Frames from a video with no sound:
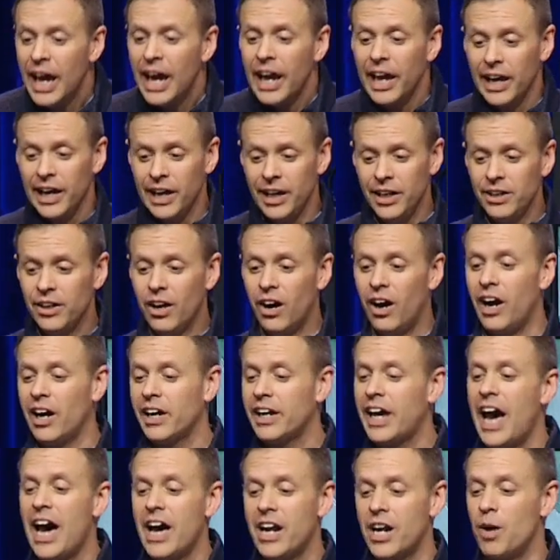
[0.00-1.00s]
Enoch
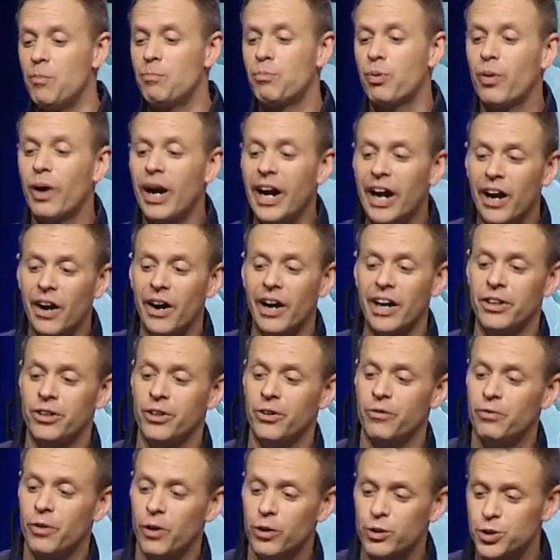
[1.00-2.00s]
had a prayer and
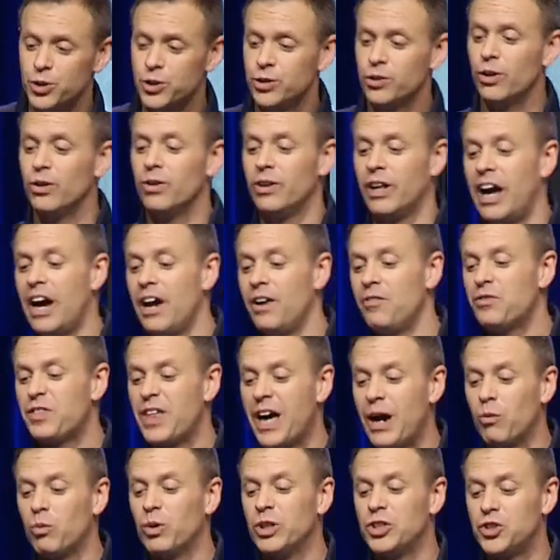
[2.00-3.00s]
devotional life
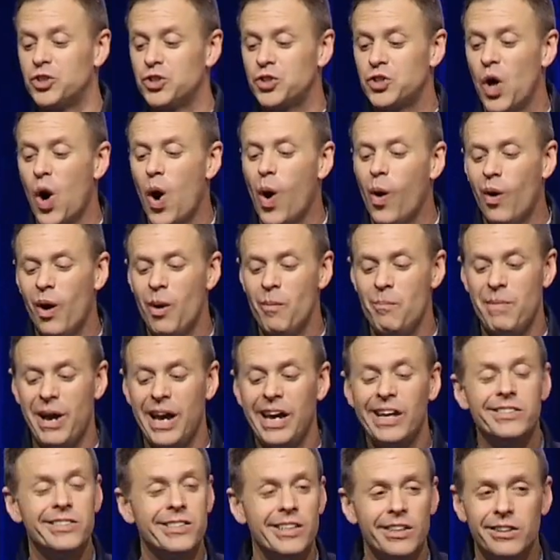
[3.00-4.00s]
that was so
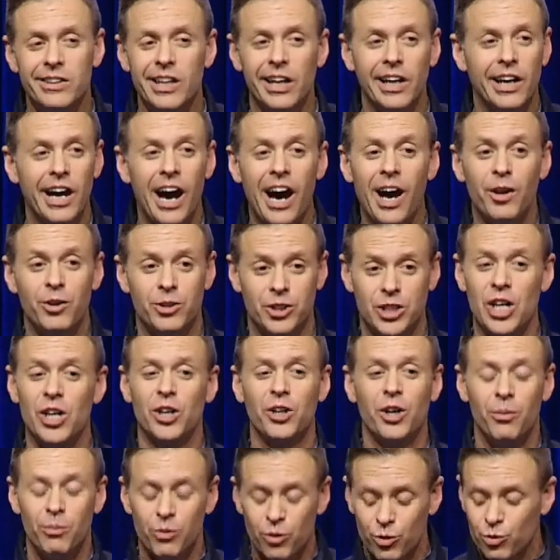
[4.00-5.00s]
amazing that God took
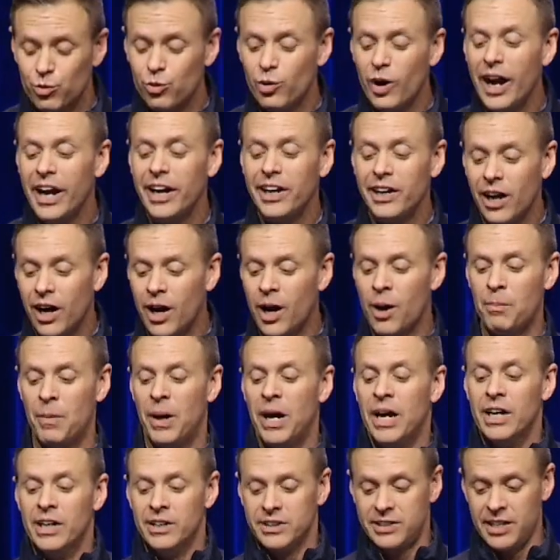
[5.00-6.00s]
him right up
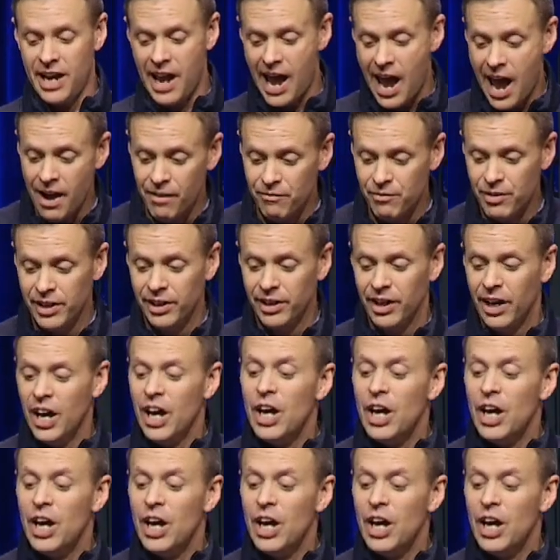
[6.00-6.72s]
to heaven.